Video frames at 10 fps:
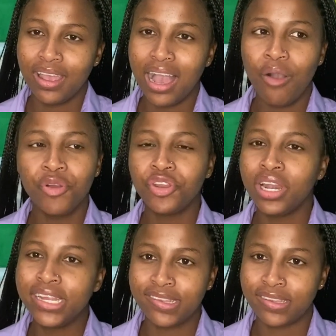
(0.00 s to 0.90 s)
and we don't
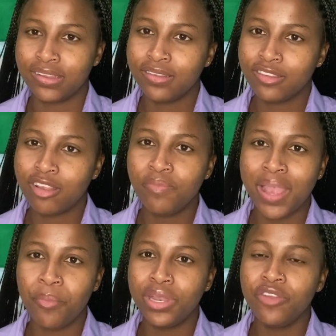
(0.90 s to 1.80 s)
listen. Sometimes
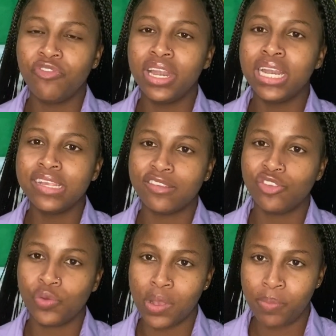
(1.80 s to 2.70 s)
we need to listen
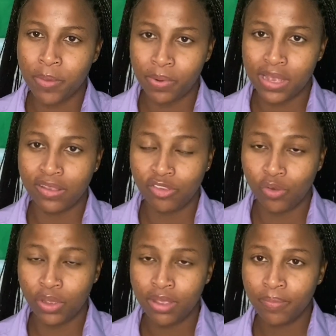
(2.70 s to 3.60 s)
to what people are saying to we.